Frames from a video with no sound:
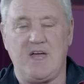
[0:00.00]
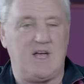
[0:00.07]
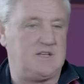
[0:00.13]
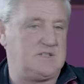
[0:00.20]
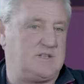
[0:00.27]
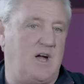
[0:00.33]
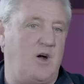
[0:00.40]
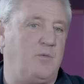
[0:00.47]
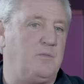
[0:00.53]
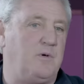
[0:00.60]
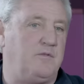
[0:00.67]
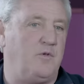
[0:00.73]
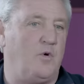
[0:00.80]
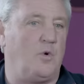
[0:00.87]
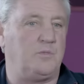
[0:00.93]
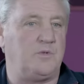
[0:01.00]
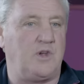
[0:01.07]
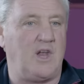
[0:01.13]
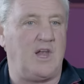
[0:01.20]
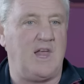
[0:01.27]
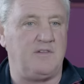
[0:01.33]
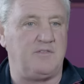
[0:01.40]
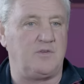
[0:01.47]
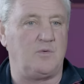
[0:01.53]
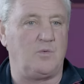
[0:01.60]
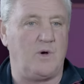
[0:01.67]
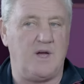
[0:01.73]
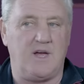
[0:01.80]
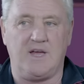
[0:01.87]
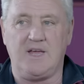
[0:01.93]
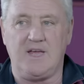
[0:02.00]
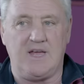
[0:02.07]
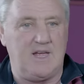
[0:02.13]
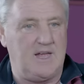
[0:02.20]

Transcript: has now performed at a level where